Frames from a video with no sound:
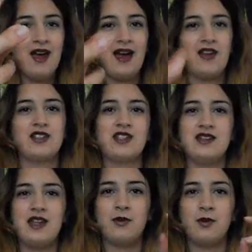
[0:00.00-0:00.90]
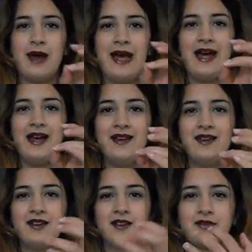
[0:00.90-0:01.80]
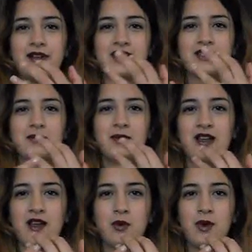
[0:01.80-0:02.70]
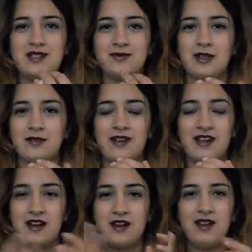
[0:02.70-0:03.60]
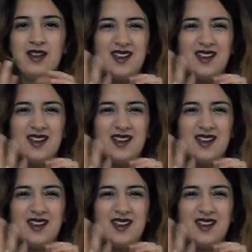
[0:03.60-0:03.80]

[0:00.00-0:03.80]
and as I never wear rings on my like wedding ring finger,